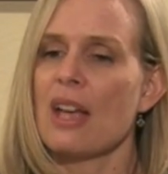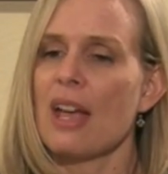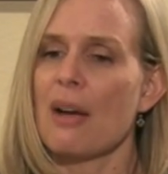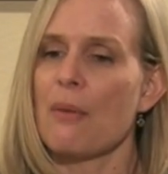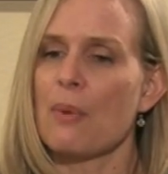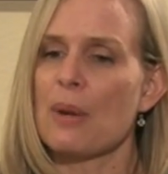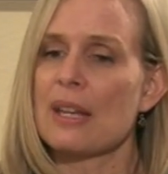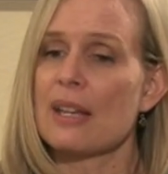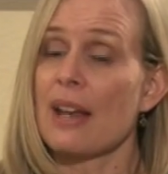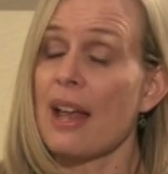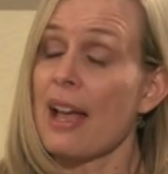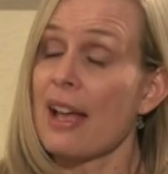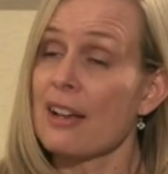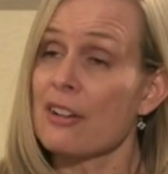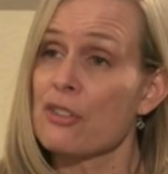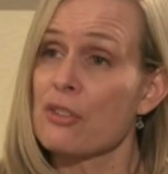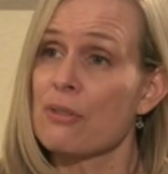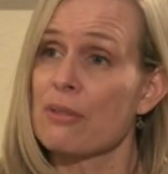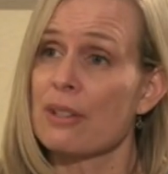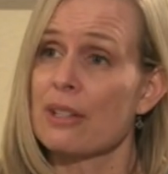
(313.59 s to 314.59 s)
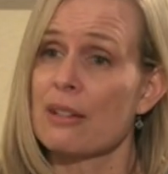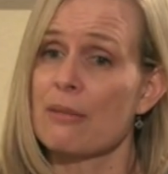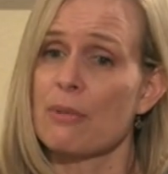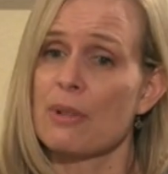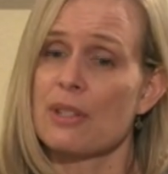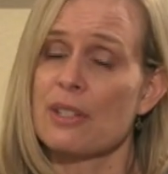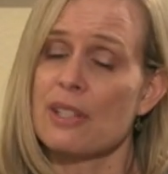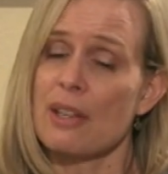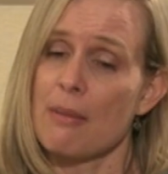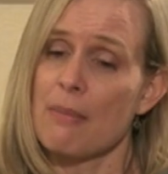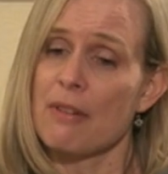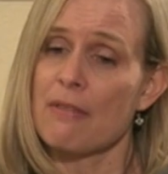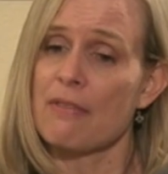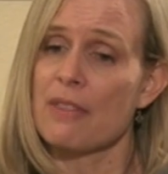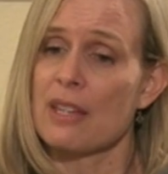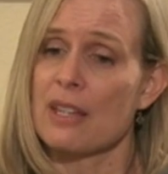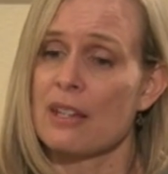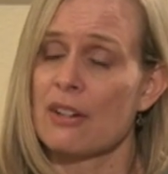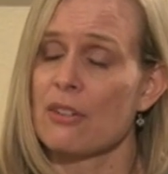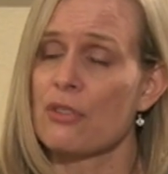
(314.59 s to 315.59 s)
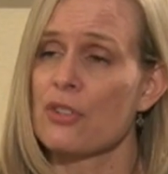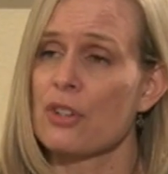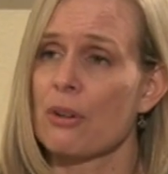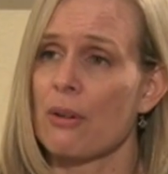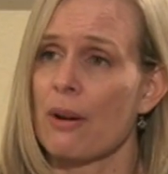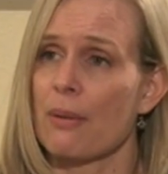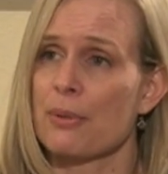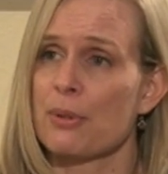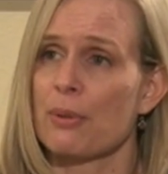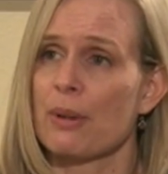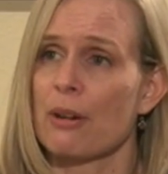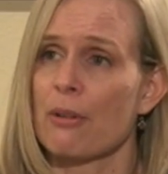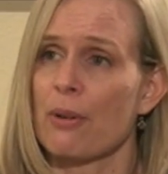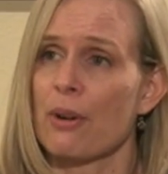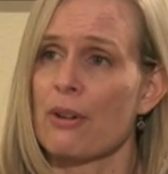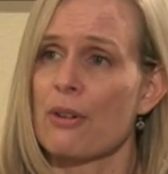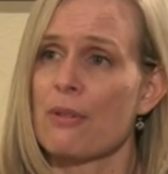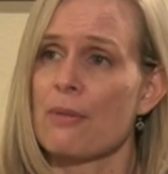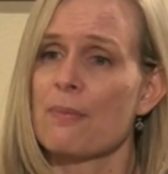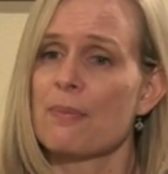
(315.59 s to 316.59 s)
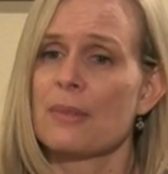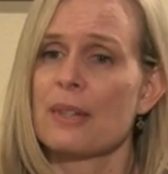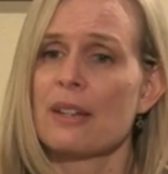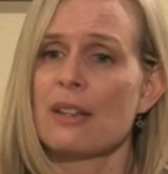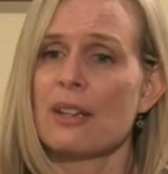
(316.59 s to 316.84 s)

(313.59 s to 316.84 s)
And we can actually, with some of the energy crops we grow,